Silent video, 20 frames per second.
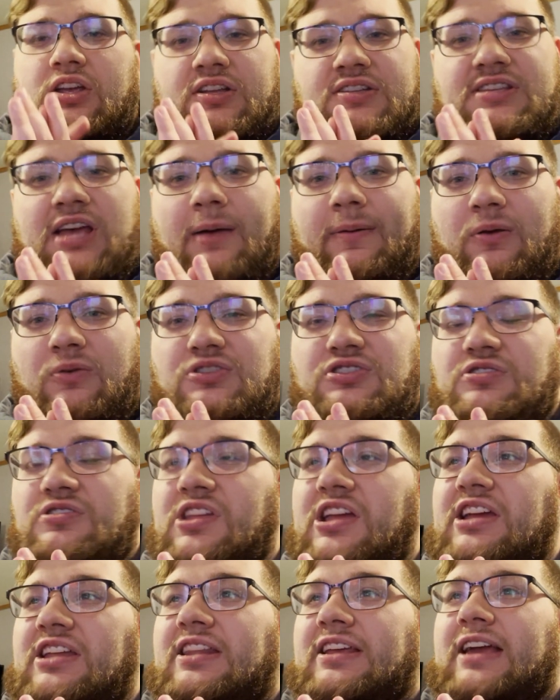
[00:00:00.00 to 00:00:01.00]
Tell me what you
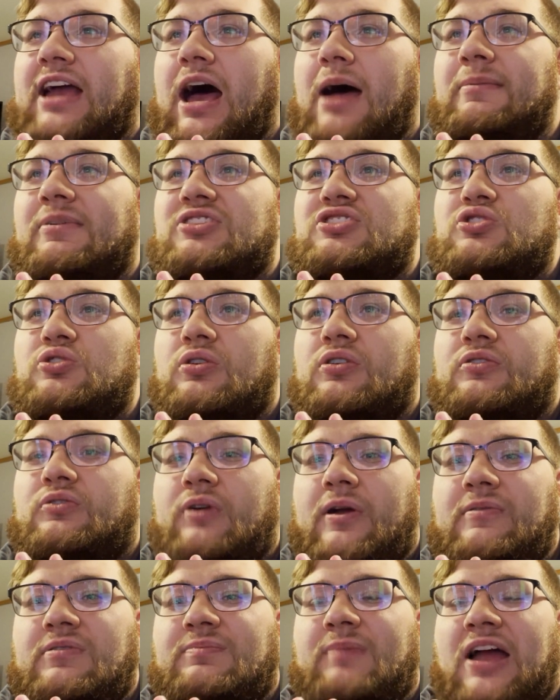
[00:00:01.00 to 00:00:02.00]
think in the comments. Do you
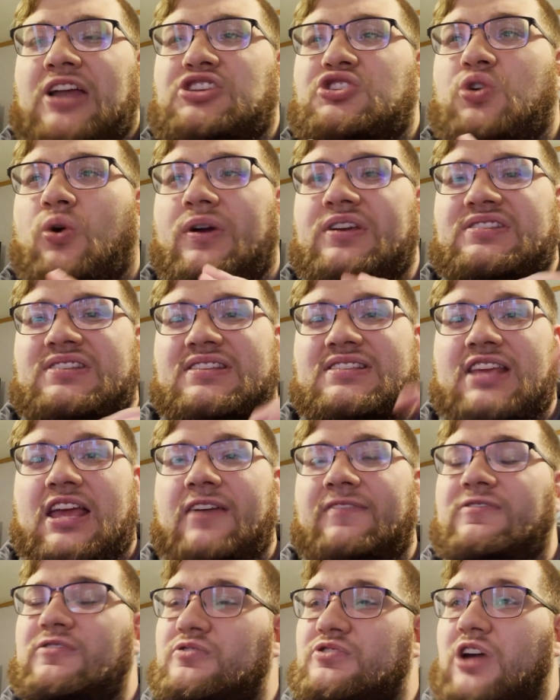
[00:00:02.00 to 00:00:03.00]
agree with my choices?
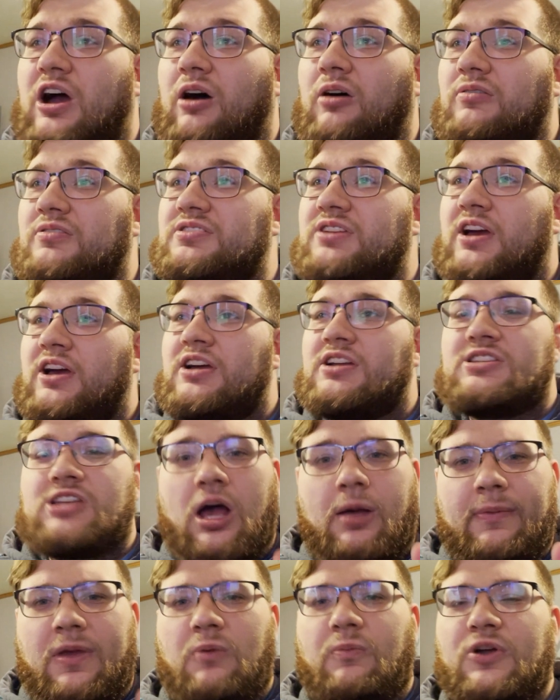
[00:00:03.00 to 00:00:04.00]
If you don't,
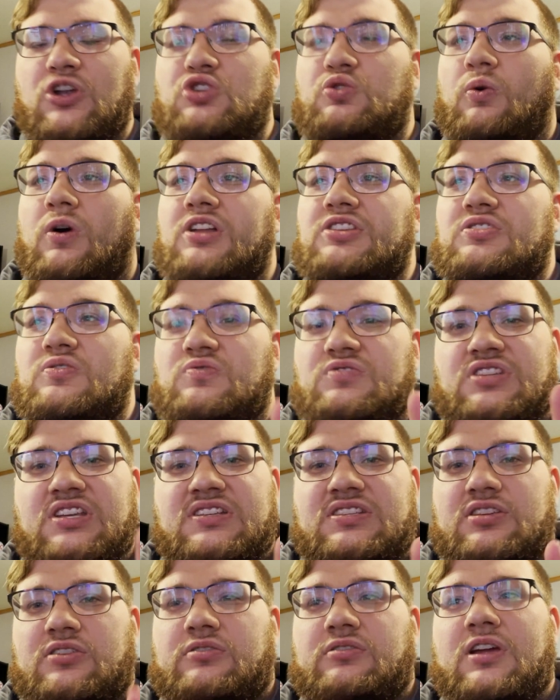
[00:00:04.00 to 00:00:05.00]
tell me which ones you
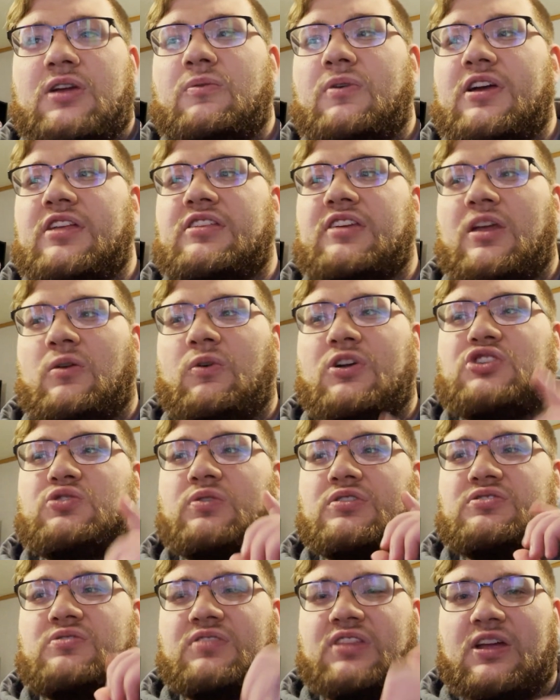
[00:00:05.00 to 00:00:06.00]
disagree with and which
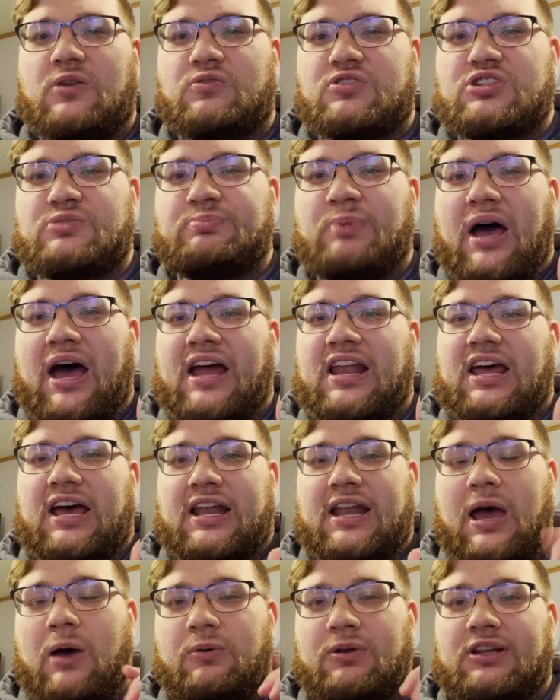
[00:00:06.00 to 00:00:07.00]
ones you think were spot
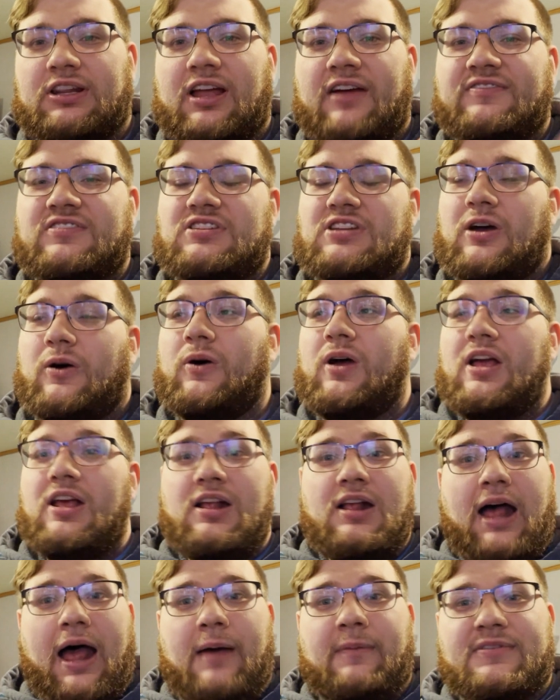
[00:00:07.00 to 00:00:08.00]
on. I would love to know.
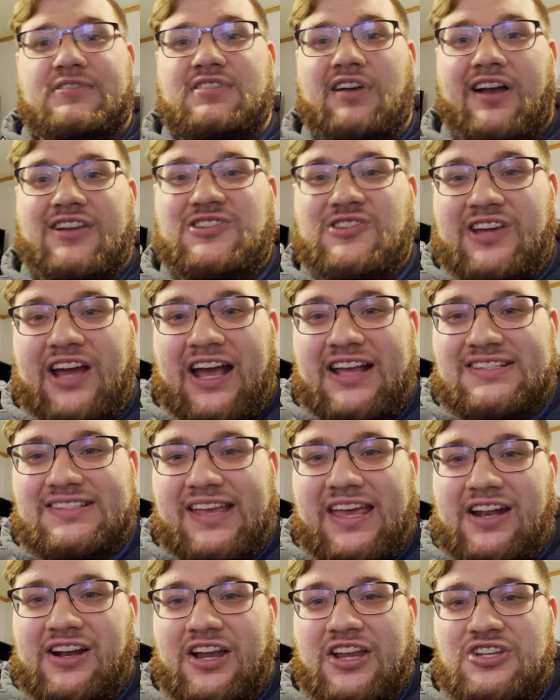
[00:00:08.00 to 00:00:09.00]
I will talk to you guys
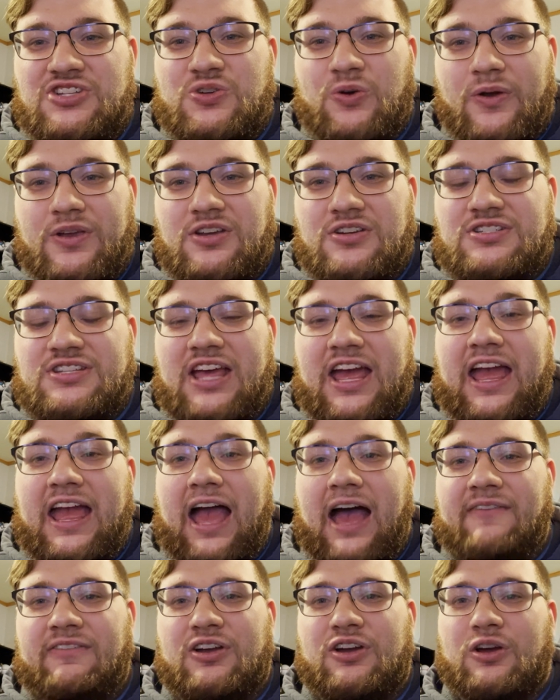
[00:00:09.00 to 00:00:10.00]
later. Enjoy your day.
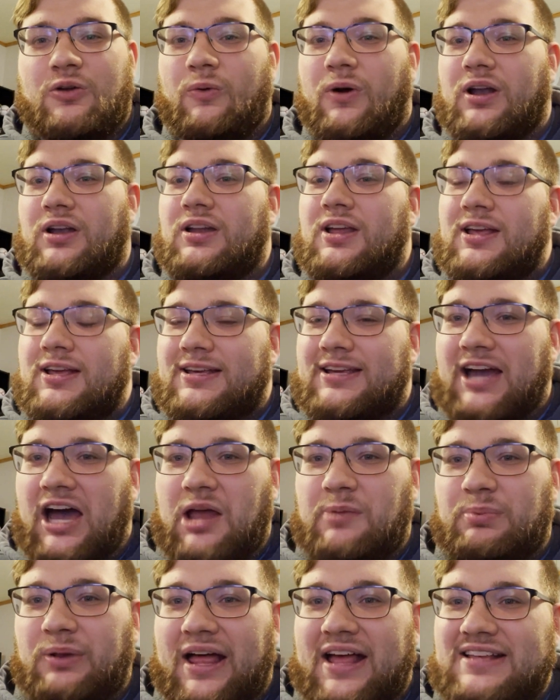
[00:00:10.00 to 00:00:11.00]
Have a good one.
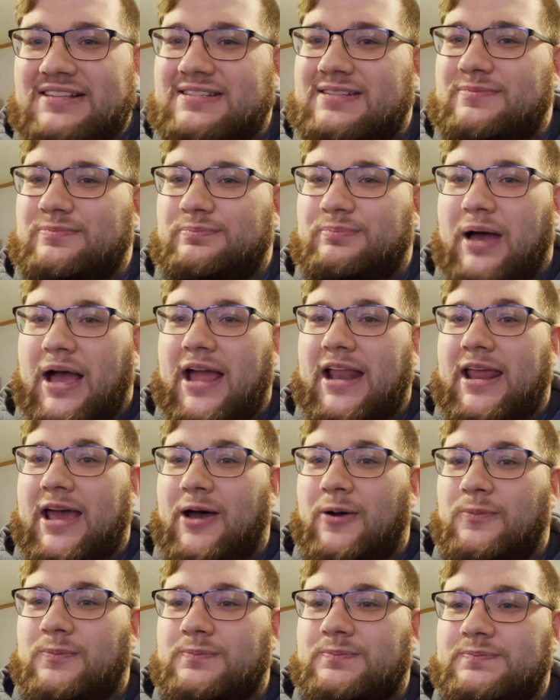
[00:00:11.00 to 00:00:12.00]
God bless. Bye
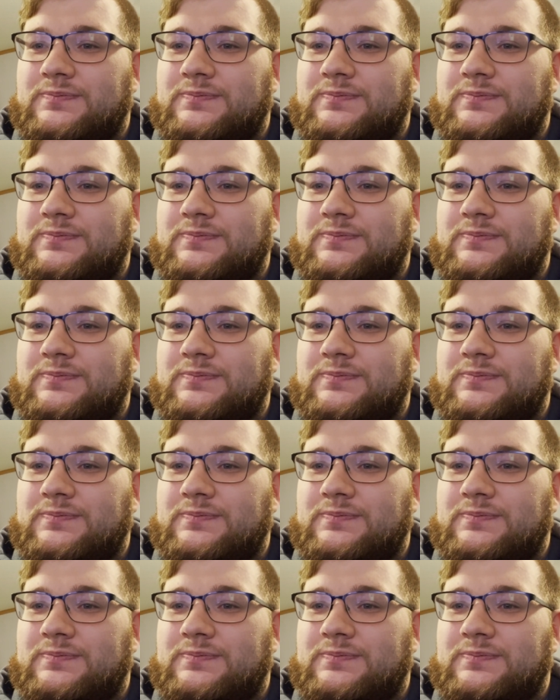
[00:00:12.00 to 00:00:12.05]
now.